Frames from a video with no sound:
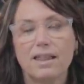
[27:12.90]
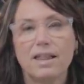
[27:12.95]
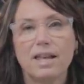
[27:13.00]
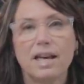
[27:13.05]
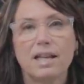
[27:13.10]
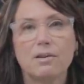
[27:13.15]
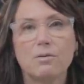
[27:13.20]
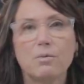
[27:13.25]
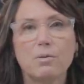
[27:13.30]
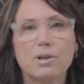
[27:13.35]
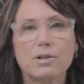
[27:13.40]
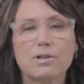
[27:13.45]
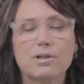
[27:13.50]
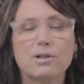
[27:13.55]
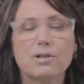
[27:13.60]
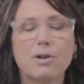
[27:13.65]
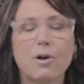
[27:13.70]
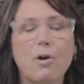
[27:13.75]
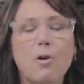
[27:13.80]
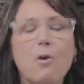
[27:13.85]
then we're
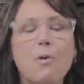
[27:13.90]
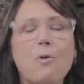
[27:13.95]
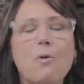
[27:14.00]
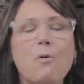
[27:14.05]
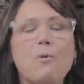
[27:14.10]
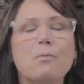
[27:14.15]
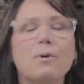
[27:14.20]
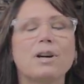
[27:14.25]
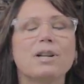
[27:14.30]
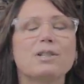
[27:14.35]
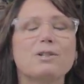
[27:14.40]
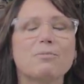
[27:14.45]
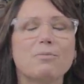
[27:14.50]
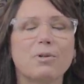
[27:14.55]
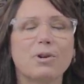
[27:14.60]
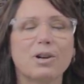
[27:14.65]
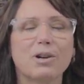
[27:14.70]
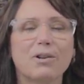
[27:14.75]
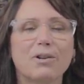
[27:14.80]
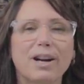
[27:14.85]
so much
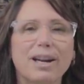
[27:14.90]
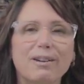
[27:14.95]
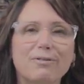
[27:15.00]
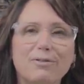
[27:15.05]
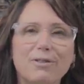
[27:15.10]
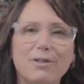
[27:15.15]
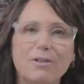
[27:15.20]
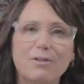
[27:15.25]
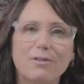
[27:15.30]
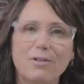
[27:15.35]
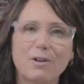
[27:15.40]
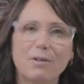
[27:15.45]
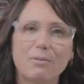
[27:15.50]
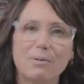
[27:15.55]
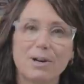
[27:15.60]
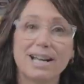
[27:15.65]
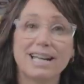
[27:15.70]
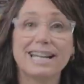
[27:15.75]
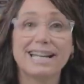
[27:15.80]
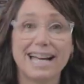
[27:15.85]
more grateful for
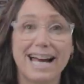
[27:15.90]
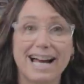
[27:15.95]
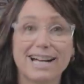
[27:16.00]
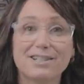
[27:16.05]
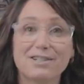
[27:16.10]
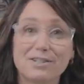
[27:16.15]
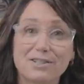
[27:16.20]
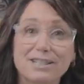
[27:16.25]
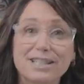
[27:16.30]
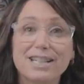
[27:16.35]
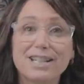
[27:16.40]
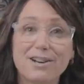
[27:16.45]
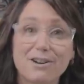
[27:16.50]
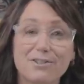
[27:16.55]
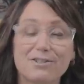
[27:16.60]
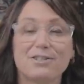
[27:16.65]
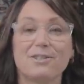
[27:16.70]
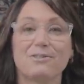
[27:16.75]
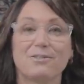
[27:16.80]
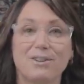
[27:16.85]
when it actually
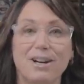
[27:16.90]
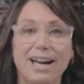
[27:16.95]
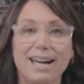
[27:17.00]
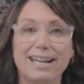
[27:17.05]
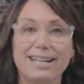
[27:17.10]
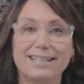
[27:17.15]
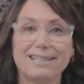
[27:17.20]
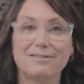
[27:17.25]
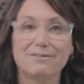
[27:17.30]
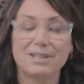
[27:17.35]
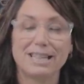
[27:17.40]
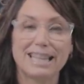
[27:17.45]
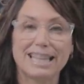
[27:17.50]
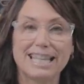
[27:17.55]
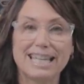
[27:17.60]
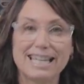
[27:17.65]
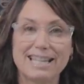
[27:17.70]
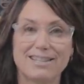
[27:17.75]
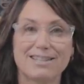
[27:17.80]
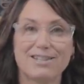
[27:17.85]
goes right, when
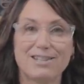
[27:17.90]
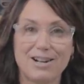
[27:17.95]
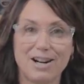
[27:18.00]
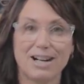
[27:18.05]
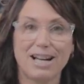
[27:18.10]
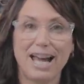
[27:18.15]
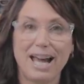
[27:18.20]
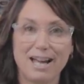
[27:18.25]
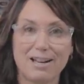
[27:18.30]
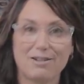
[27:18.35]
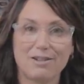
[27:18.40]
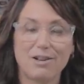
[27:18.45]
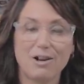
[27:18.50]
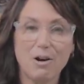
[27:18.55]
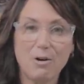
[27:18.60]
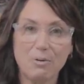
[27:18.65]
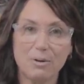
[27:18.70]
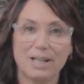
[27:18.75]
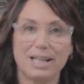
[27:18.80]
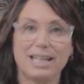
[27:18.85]
things start
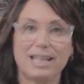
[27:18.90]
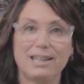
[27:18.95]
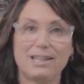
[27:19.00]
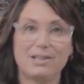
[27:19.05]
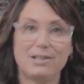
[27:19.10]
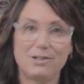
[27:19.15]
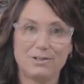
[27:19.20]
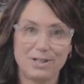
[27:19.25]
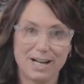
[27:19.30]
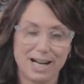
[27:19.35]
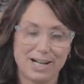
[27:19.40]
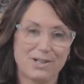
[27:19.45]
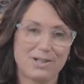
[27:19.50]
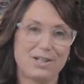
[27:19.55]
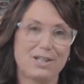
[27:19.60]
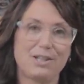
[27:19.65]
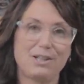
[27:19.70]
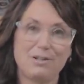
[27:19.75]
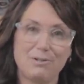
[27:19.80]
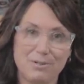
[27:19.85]
going in the
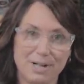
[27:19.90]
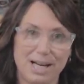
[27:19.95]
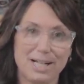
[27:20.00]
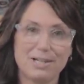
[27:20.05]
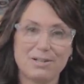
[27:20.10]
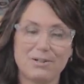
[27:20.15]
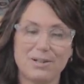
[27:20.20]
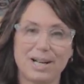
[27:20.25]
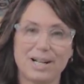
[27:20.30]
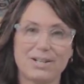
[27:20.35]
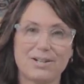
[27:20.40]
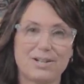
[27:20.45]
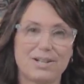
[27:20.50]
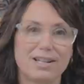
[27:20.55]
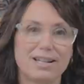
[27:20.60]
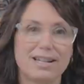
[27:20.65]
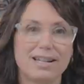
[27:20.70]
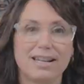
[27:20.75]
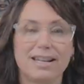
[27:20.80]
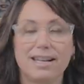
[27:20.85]
right
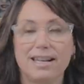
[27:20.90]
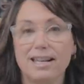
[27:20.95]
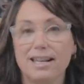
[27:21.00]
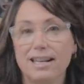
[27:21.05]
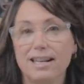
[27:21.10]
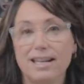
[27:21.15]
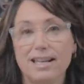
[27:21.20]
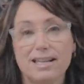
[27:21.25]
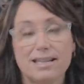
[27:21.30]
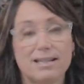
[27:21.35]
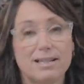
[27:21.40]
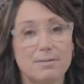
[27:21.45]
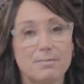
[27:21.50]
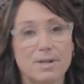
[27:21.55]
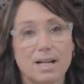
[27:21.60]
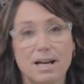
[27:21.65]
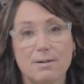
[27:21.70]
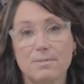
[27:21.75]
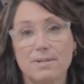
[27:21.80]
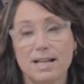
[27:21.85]
direction. And
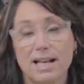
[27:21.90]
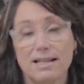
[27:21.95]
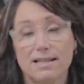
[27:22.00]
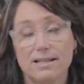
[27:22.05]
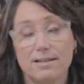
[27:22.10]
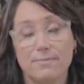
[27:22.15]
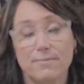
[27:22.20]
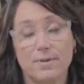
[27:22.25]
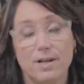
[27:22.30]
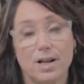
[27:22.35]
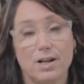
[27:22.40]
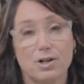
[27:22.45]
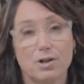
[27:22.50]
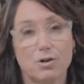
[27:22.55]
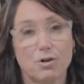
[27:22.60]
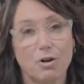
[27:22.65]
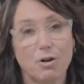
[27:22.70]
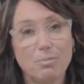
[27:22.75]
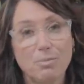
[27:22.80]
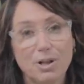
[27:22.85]
sometimes that's a
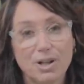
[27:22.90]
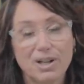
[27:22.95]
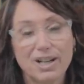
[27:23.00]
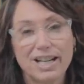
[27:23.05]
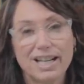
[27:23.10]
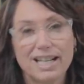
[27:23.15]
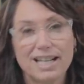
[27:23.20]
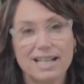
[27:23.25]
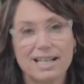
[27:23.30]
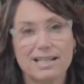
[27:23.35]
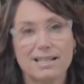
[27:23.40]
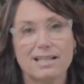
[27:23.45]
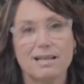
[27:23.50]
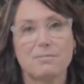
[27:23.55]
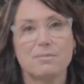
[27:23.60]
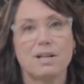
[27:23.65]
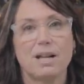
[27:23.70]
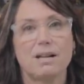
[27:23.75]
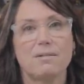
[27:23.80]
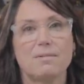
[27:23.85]
short period, and
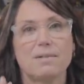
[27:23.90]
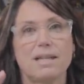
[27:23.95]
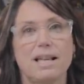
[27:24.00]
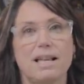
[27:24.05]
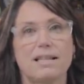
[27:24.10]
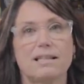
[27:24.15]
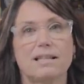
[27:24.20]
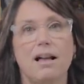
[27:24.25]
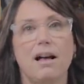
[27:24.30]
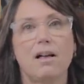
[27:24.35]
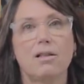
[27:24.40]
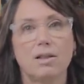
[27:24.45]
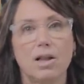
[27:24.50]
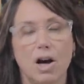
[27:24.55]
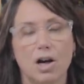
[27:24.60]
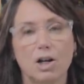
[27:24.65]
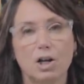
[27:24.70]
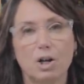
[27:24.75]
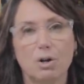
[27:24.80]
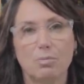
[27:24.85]
sometimes that's a
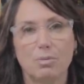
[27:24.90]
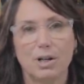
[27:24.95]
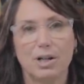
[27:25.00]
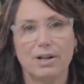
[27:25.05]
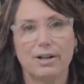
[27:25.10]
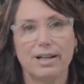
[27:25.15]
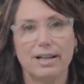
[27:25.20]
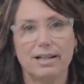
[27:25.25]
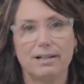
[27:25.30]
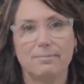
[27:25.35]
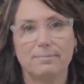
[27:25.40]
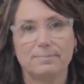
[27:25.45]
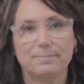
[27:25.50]
longer period.